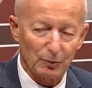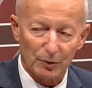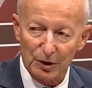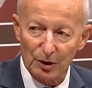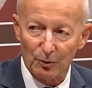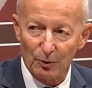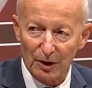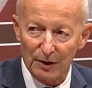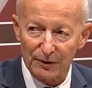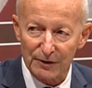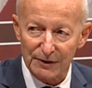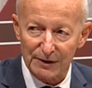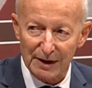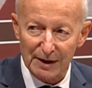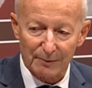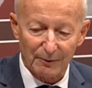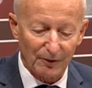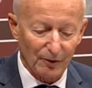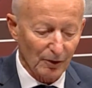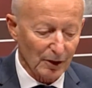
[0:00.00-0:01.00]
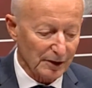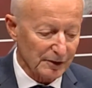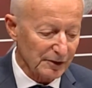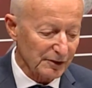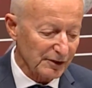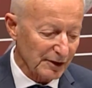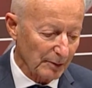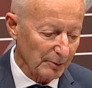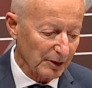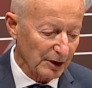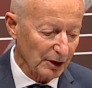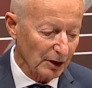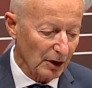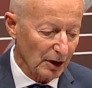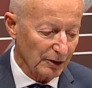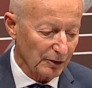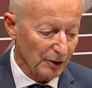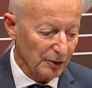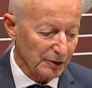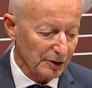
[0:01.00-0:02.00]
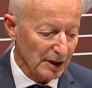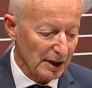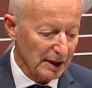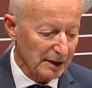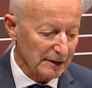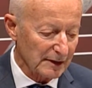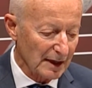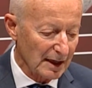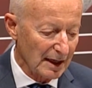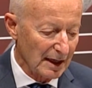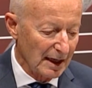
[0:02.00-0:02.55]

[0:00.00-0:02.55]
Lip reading: We don't want the same for us, something along those lines.